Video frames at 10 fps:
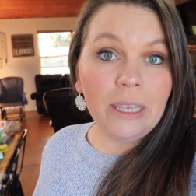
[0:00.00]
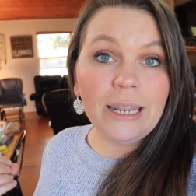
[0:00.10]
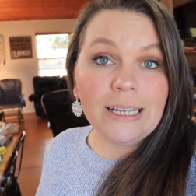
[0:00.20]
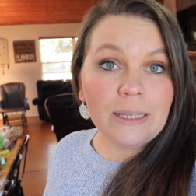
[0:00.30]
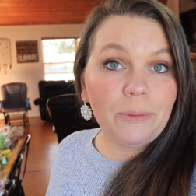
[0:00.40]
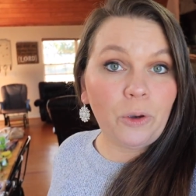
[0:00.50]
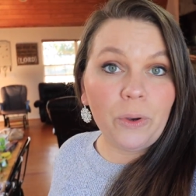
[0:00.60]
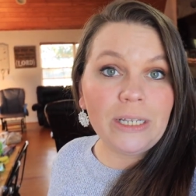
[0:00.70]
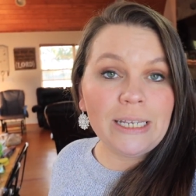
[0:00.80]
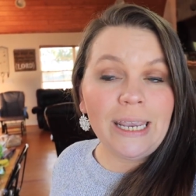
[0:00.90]
getting something
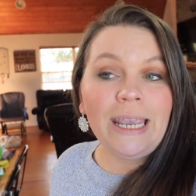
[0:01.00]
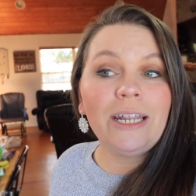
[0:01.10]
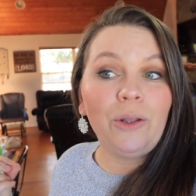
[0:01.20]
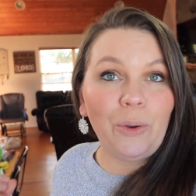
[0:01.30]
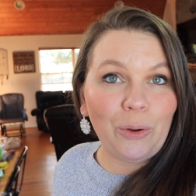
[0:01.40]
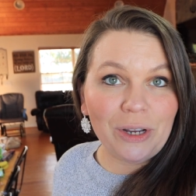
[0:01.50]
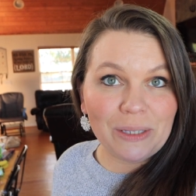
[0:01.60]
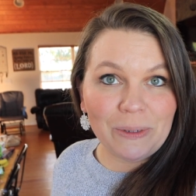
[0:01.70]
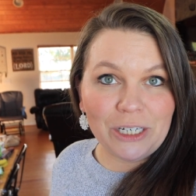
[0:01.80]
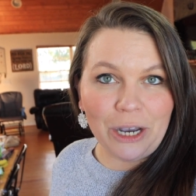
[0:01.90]
quick to eat and doing
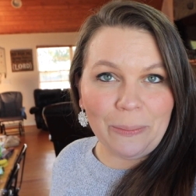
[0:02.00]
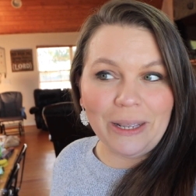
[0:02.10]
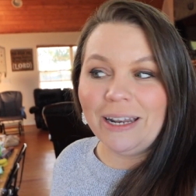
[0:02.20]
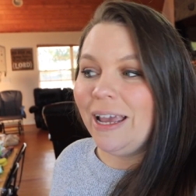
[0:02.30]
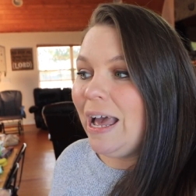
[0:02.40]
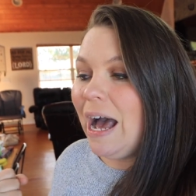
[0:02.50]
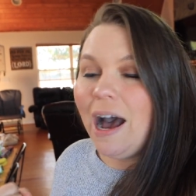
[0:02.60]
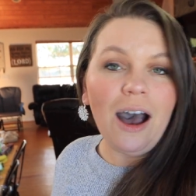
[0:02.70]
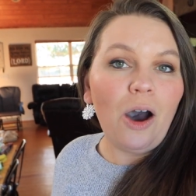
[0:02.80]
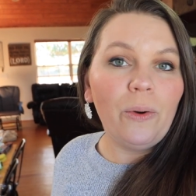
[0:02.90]
Christmas shopping.
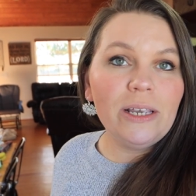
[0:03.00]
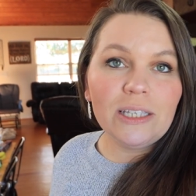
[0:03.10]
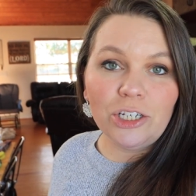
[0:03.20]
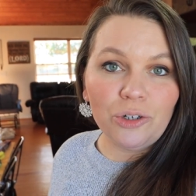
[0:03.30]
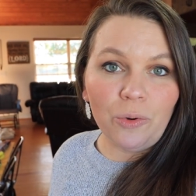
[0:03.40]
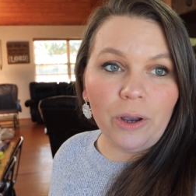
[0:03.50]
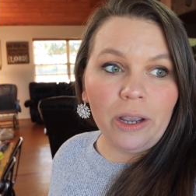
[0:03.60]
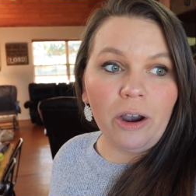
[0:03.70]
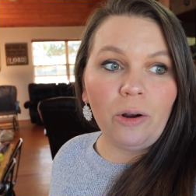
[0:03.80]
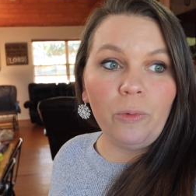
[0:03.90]
I always
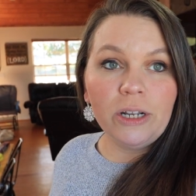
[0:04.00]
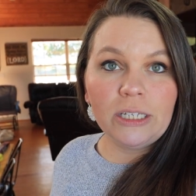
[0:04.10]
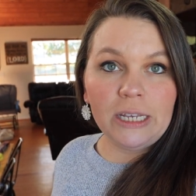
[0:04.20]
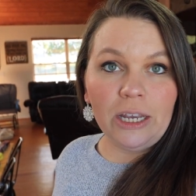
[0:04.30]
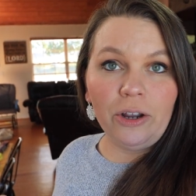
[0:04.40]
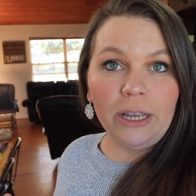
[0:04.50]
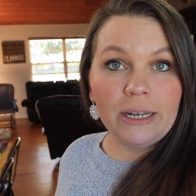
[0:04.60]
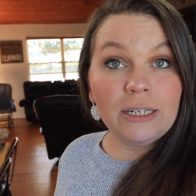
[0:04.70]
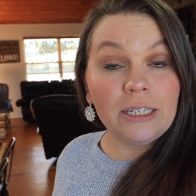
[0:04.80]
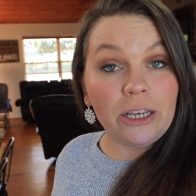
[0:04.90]
enjoy our once a year
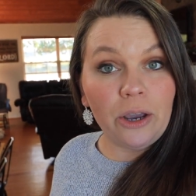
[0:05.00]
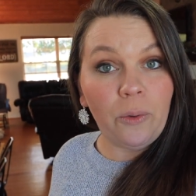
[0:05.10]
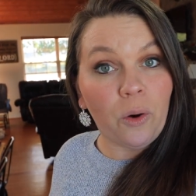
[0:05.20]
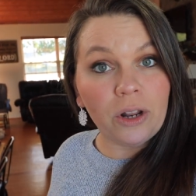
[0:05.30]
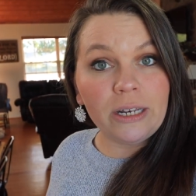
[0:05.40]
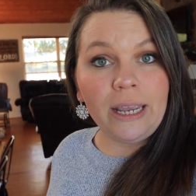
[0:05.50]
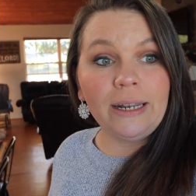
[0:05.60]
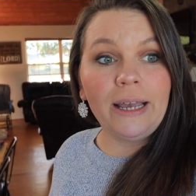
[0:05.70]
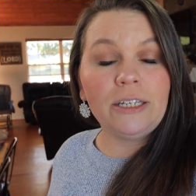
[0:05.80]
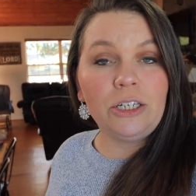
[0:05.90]
getting to go on a date
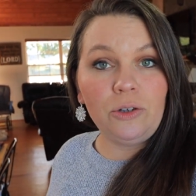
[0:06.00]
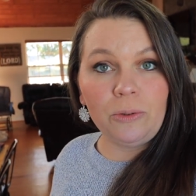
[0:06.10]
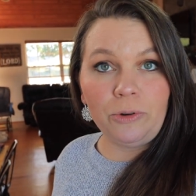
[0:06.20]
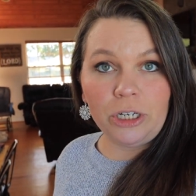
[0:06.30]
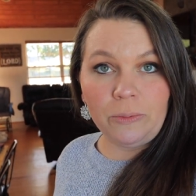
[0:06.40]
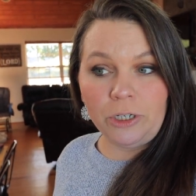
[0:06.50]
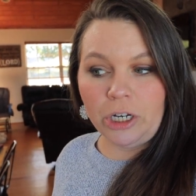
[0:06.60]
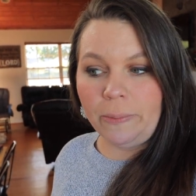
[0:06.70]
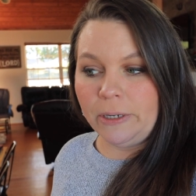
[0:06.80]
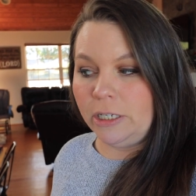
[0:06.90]
night to do some Christmas
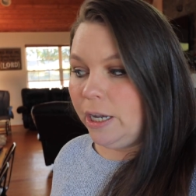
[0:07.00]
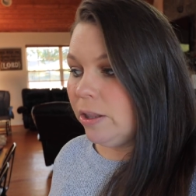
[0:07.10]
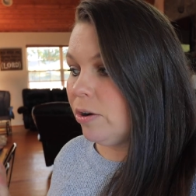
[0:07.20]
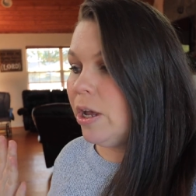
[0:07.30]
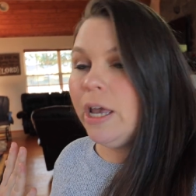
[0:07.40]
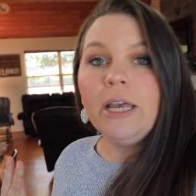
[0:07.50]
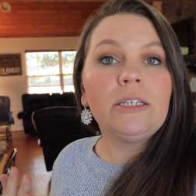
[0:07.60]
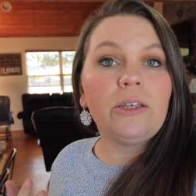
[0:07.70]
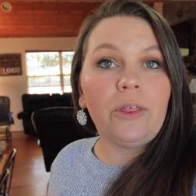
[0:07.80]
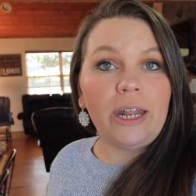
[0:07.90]
shopping together.
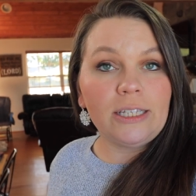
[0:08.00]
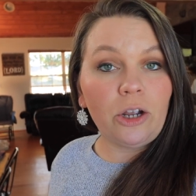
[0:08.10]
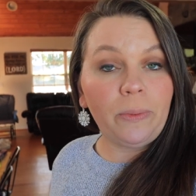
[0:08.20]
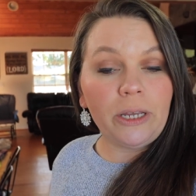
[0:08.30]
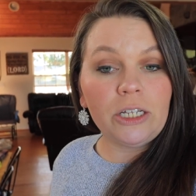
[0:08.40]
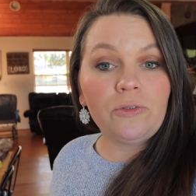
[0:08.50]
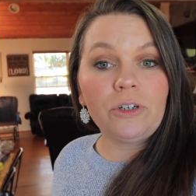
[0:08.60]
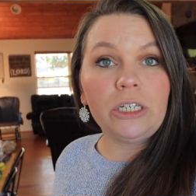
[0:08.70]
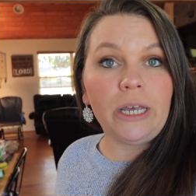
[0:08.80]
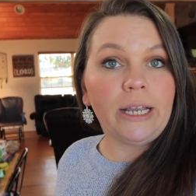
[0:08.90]
So that is our plans
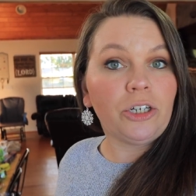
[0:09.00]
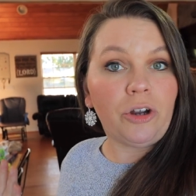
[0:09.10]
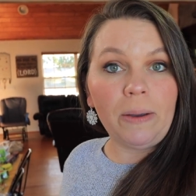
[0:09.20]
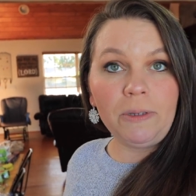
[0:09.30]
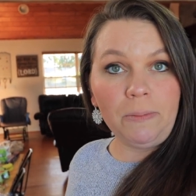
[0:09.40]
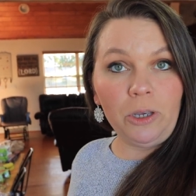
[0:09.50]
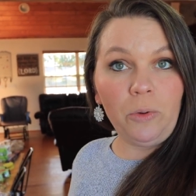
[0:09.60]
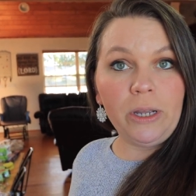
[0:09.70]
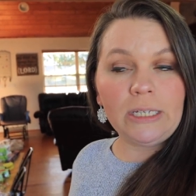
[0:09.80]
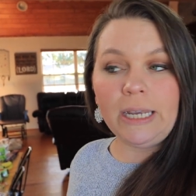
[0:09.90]
for tonight to grab something
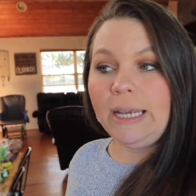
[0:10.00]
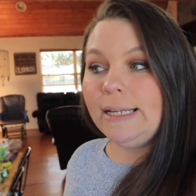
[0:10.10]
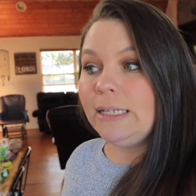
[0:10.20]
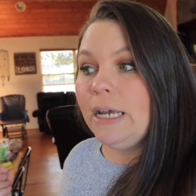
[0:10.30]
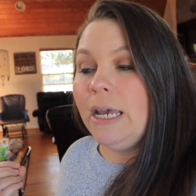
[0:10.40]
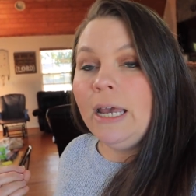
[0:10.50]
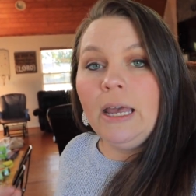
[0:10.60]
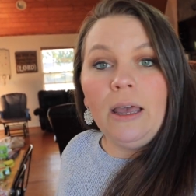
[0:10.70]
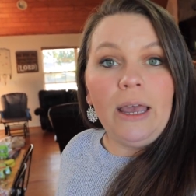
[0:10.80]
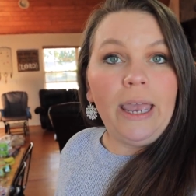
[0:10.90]
quick to eat,
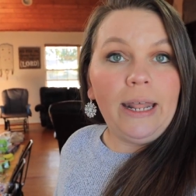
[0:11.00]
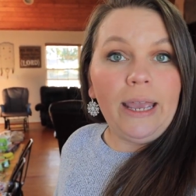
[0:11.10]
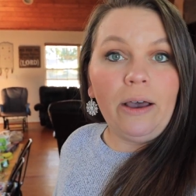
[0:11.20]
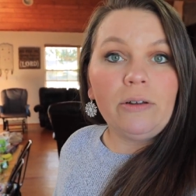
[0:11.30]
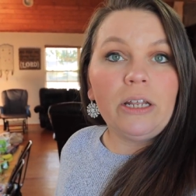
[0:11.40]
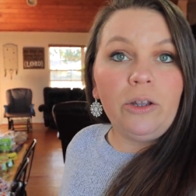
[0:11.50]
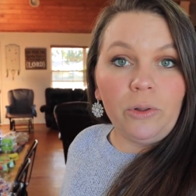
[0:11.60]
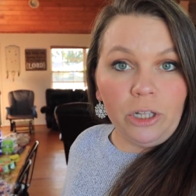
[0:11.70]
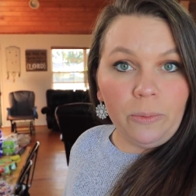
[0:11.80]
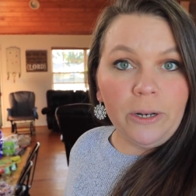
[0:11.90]
head out and
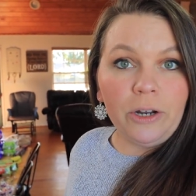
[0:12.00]
do a little